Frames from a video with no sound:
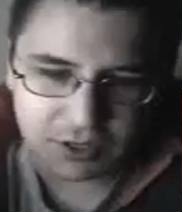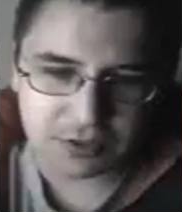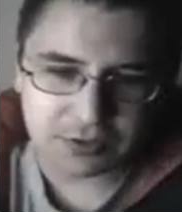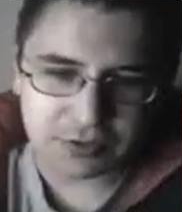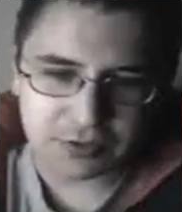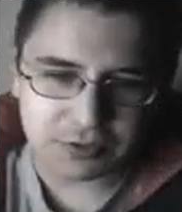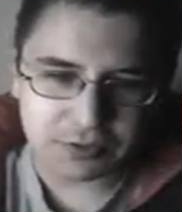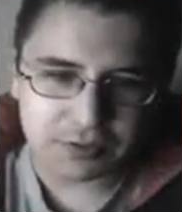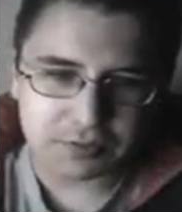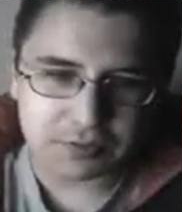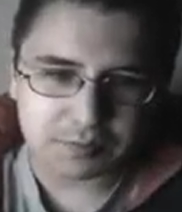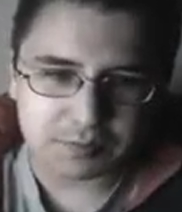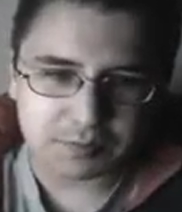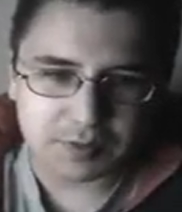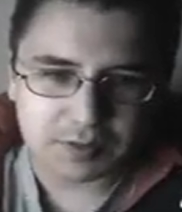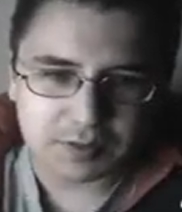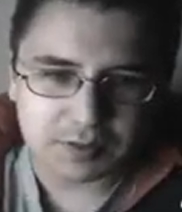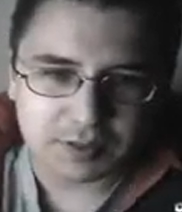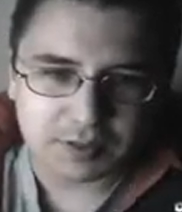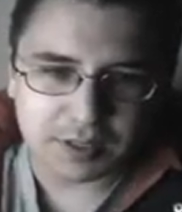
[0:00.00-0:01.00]
other
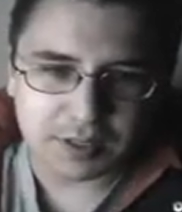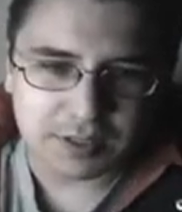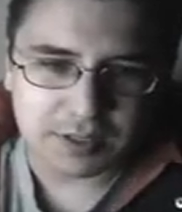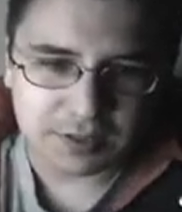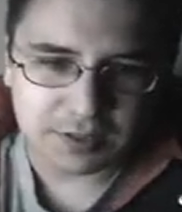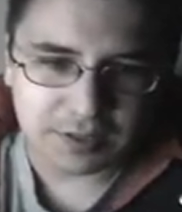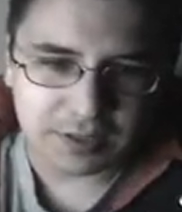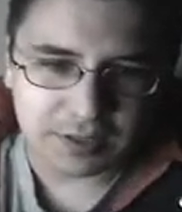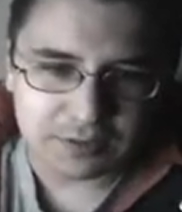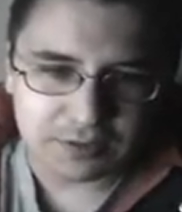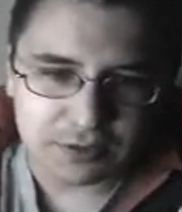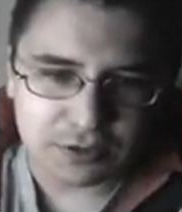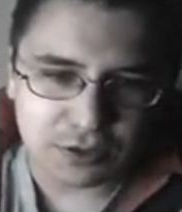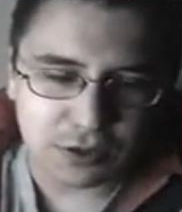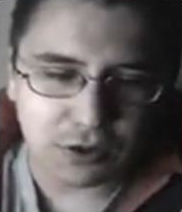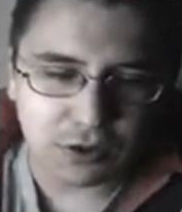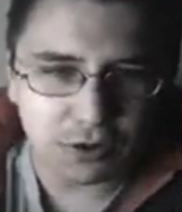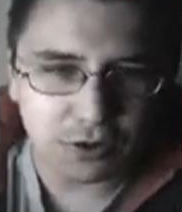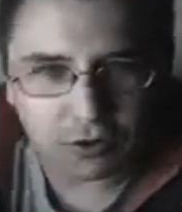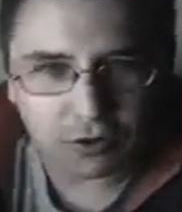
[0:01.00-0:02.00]
kind of
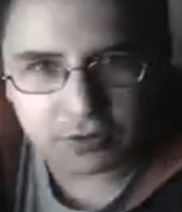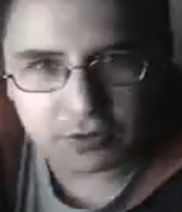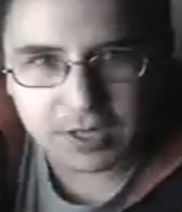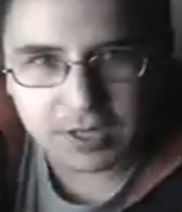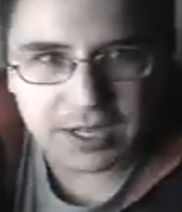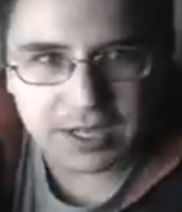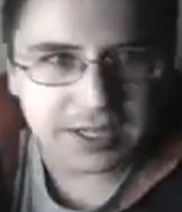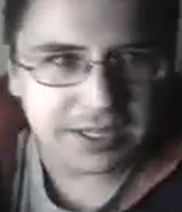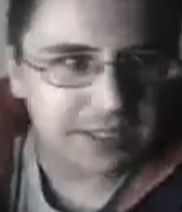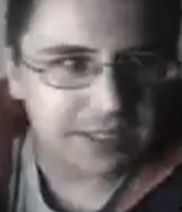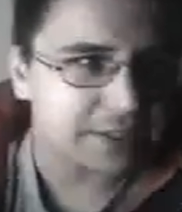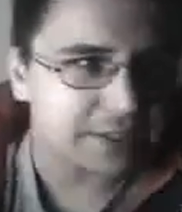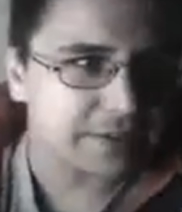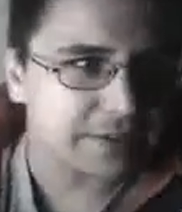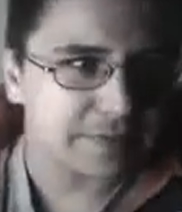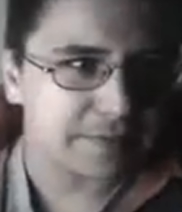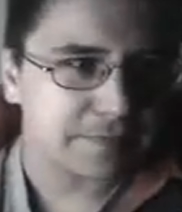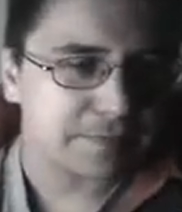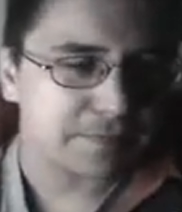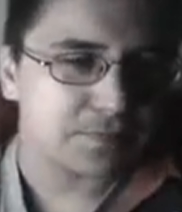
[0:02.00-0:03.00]
tall guy,
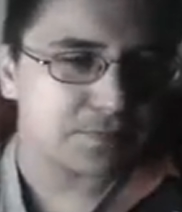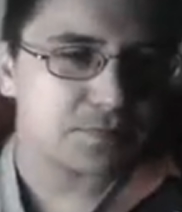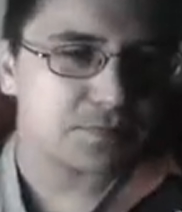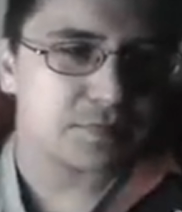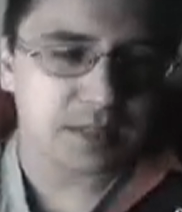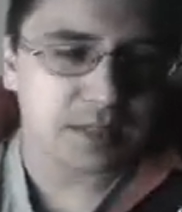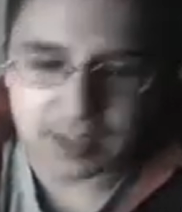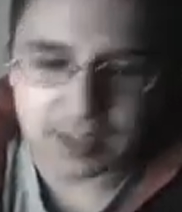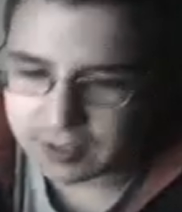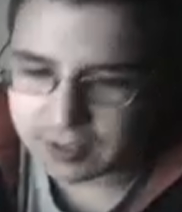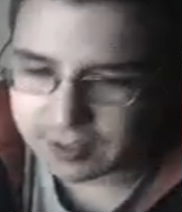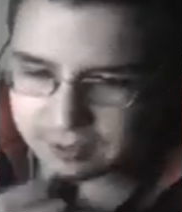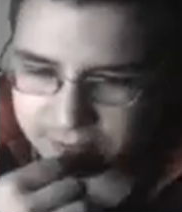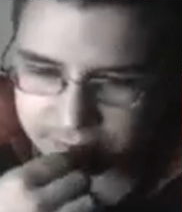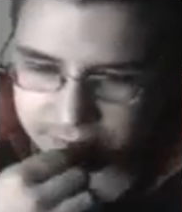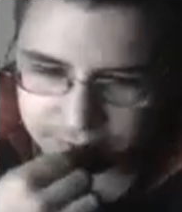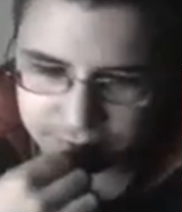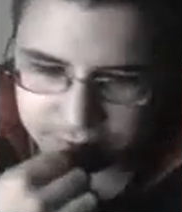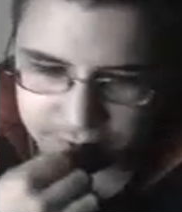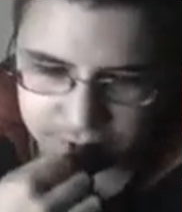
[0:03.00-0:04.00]

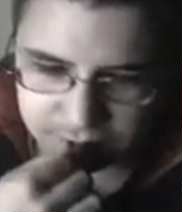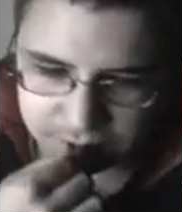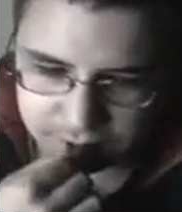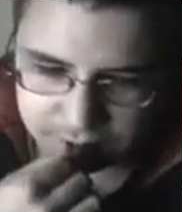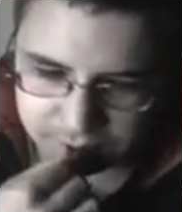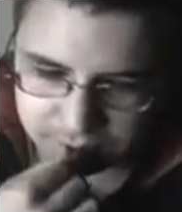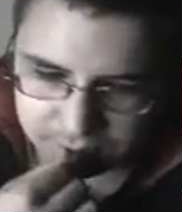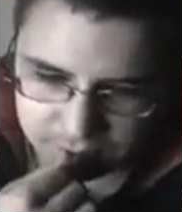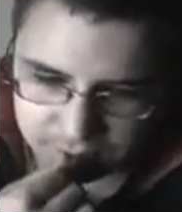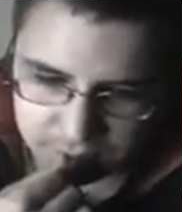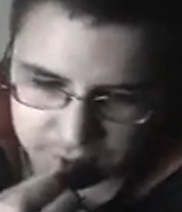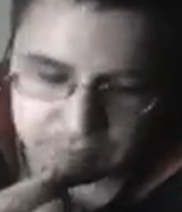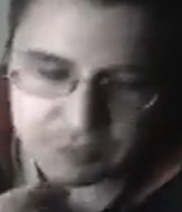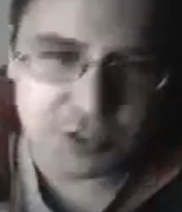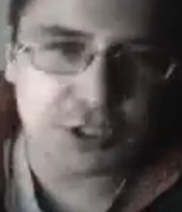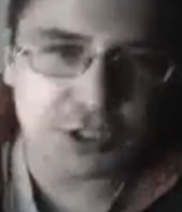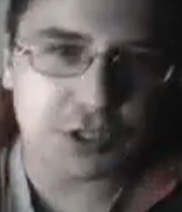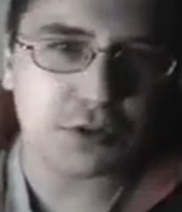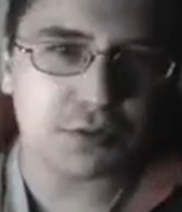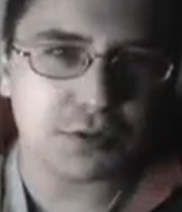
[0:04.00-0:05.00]
and
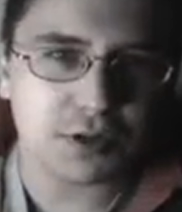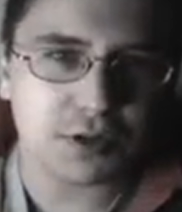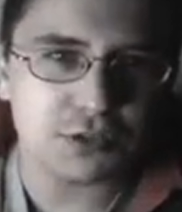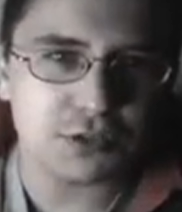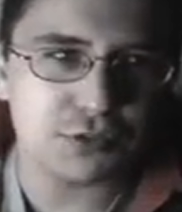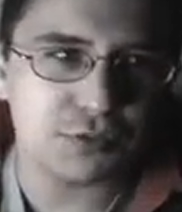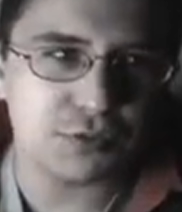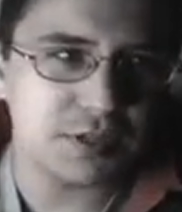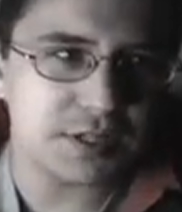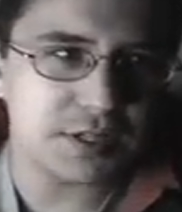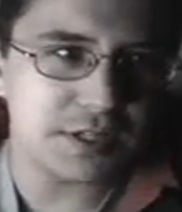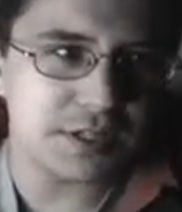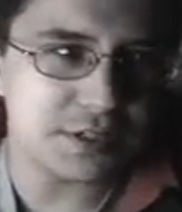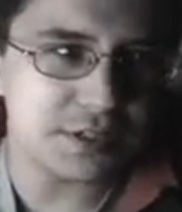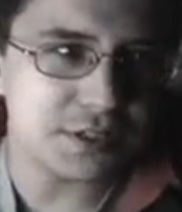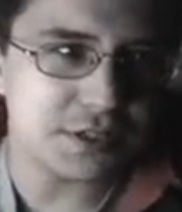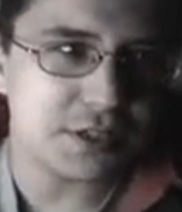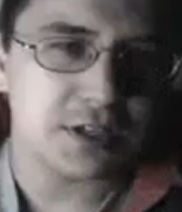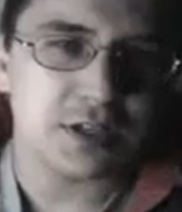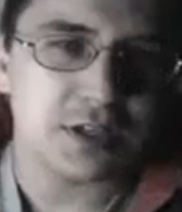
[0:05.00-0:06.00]
Michelle
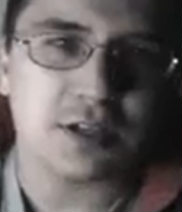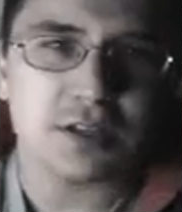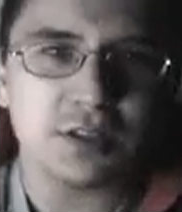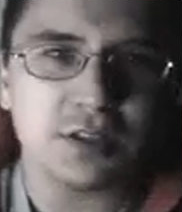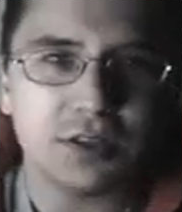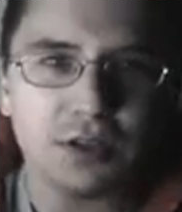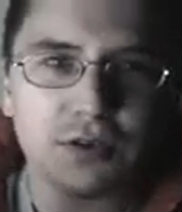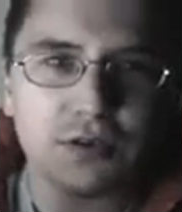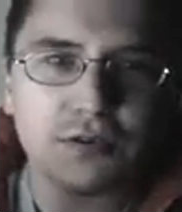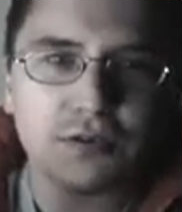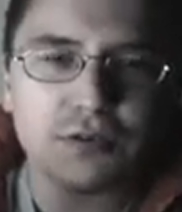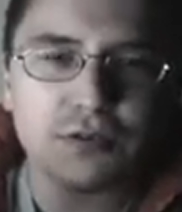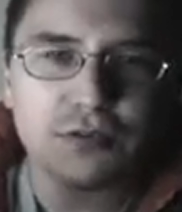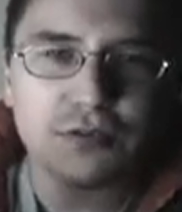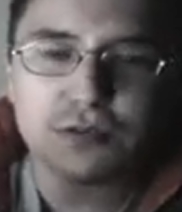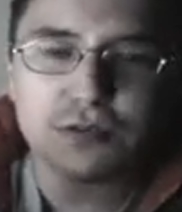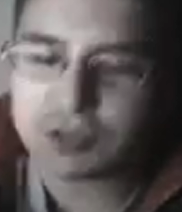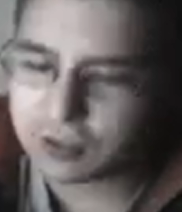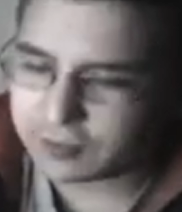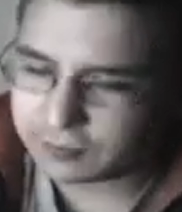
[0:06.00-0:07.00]
Rodriguez.
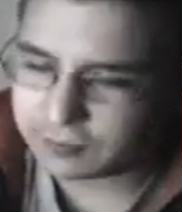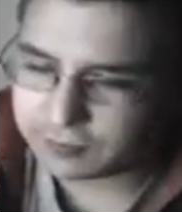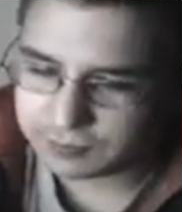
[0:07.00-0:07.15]
Those